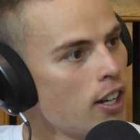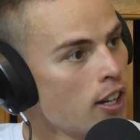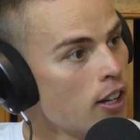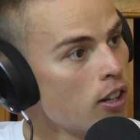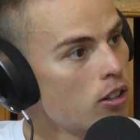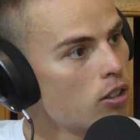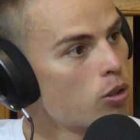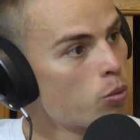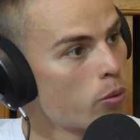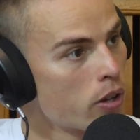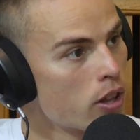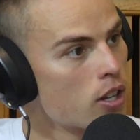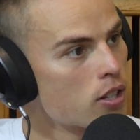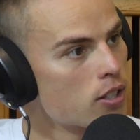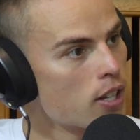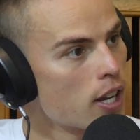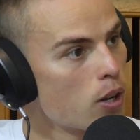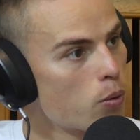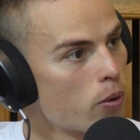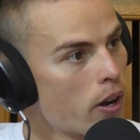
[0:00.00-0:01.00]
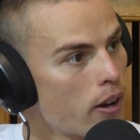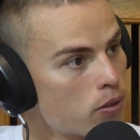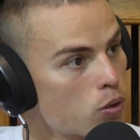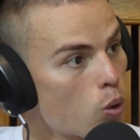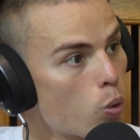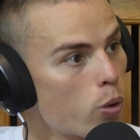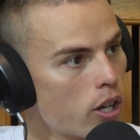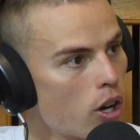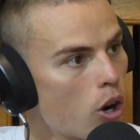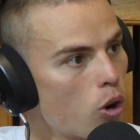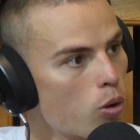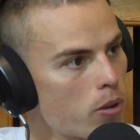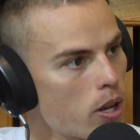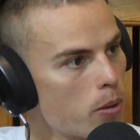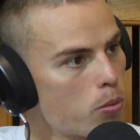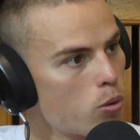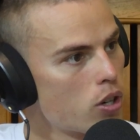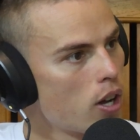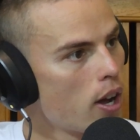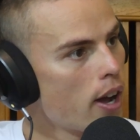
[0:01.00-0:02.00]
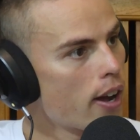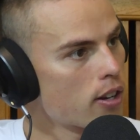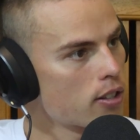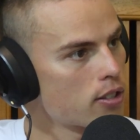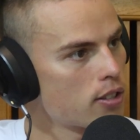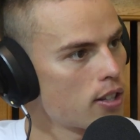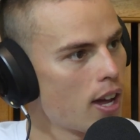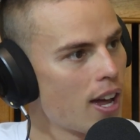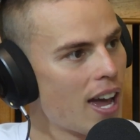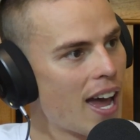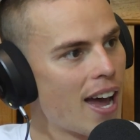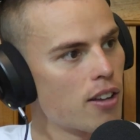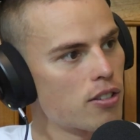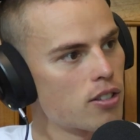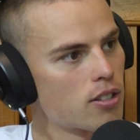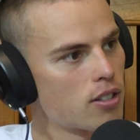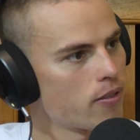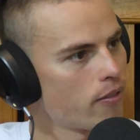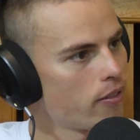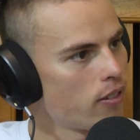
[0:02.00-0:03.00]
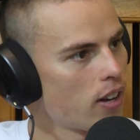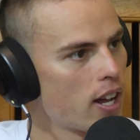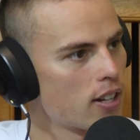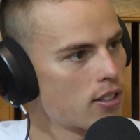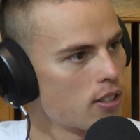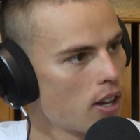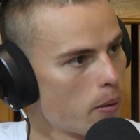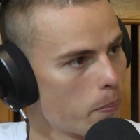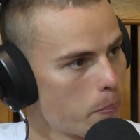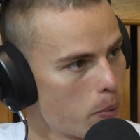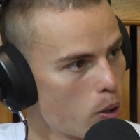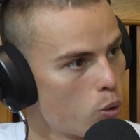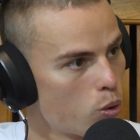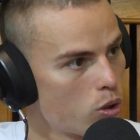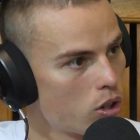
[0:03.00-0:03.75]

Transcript: England, when there's heat waves, all the old people die because their houses and flats aren't built.